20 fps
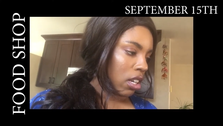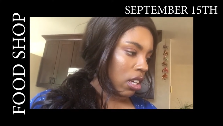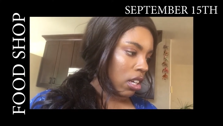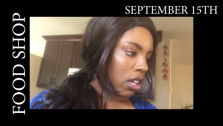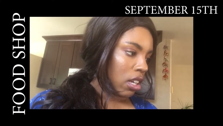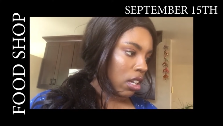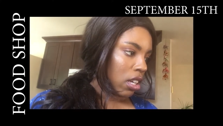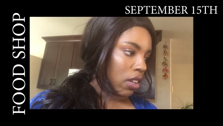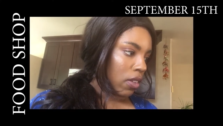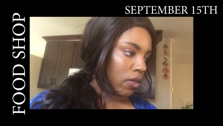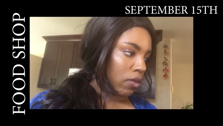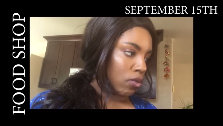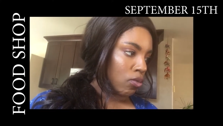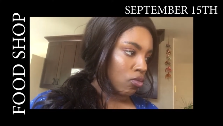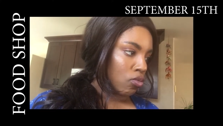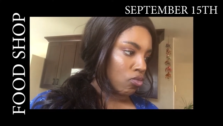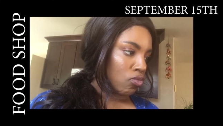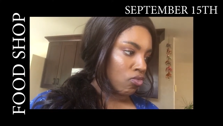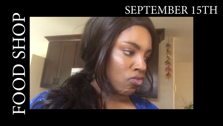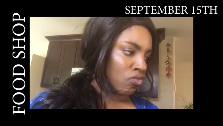
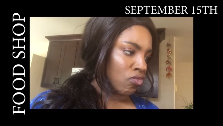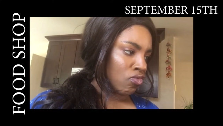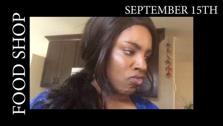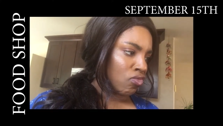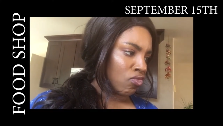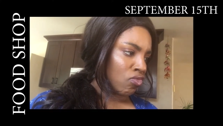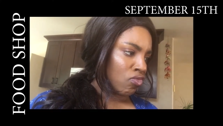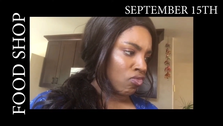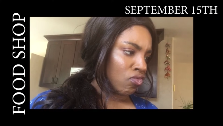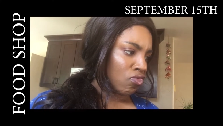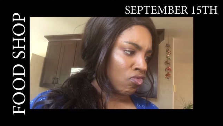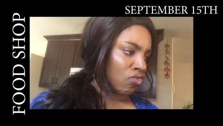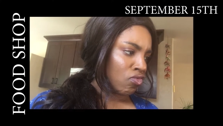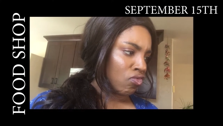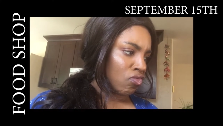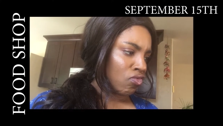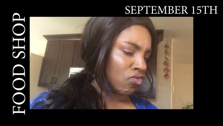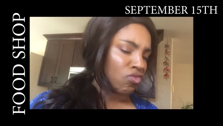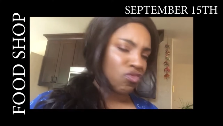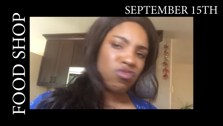
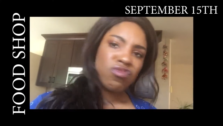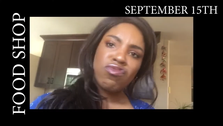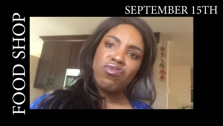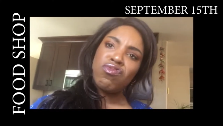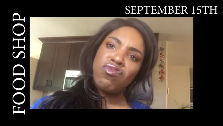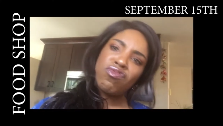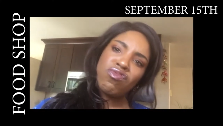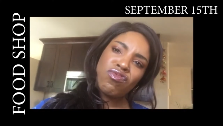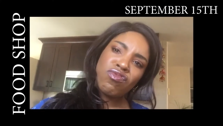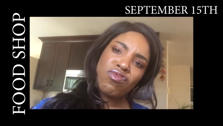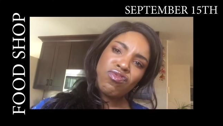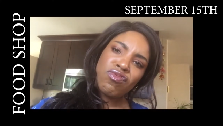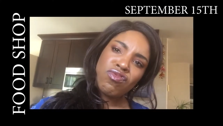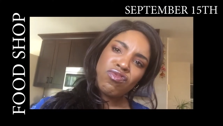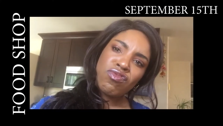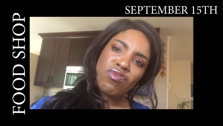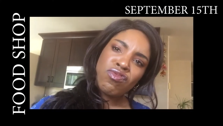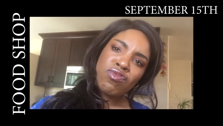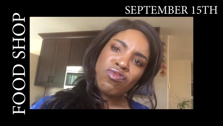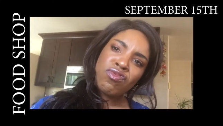(no one is talking)